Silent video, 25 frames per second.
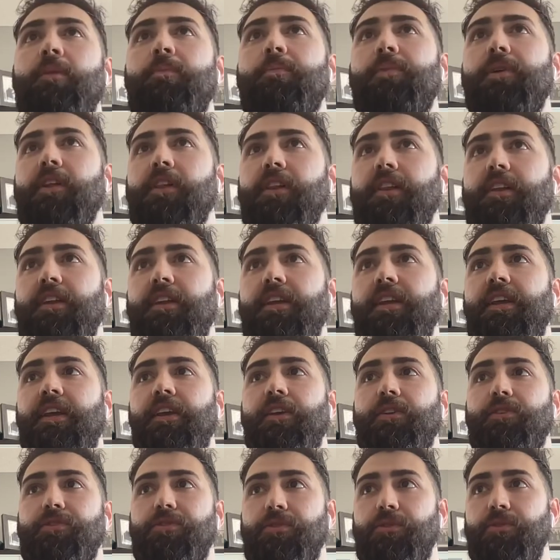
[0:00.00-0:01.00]

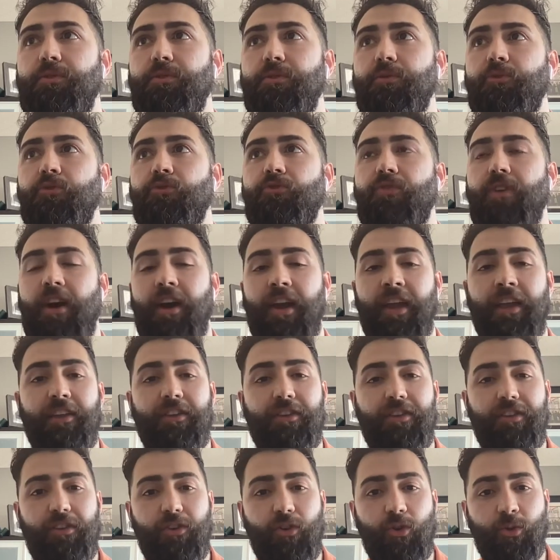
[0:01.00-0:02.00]
ability to
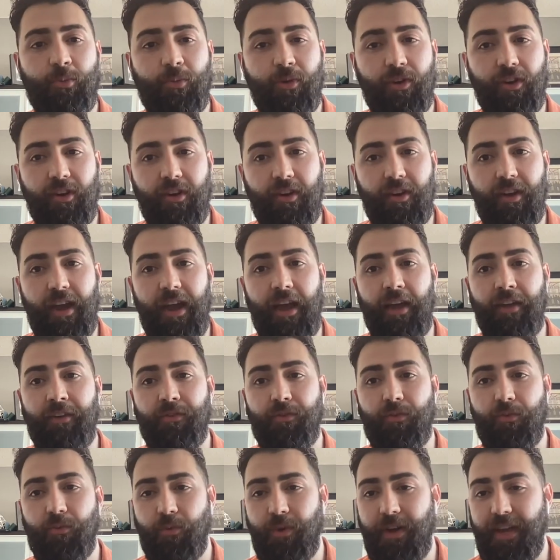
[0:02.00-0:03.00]
find humor
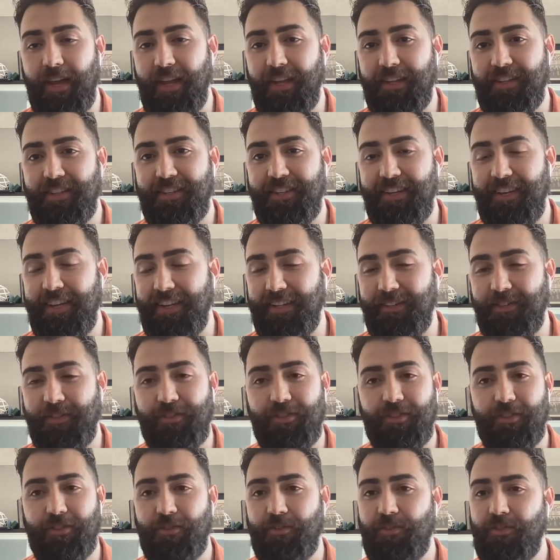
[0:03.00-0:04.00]
and wit is
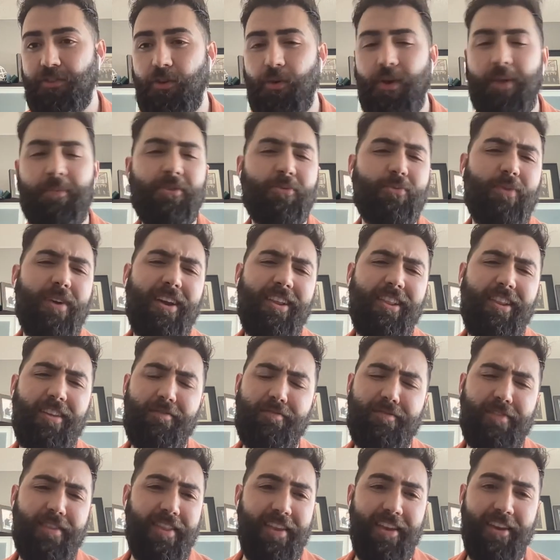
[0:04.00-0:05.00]
just so, and it's why I
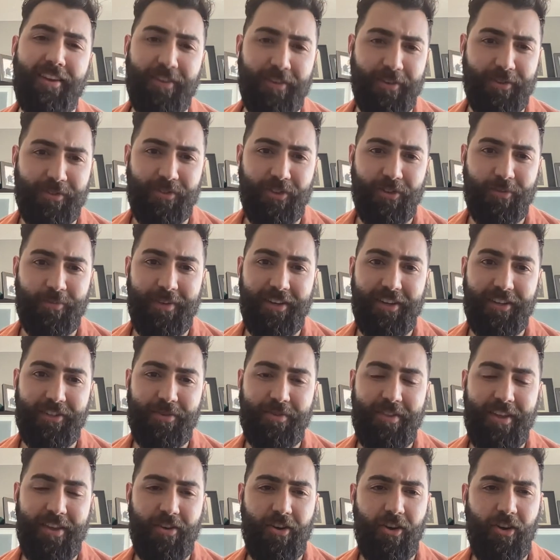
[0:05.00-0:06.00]
love theater so much.
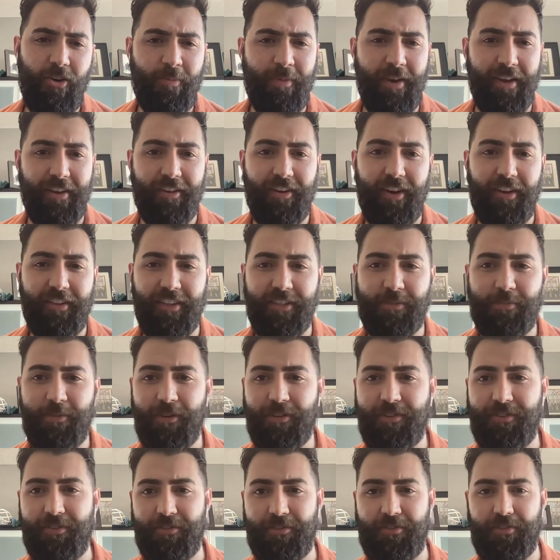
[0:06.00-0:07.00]
You think, oh my God, this
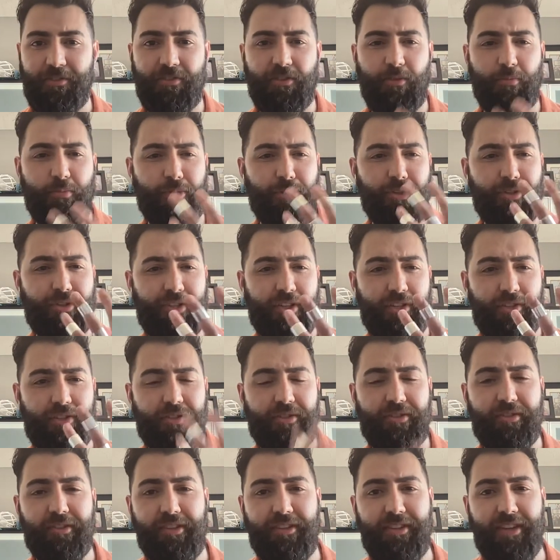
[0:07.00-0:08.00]
person is just so
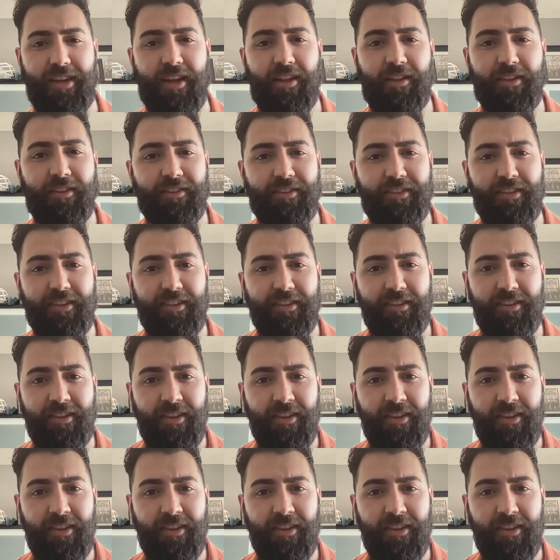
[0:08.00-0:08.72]
prodigiously talented.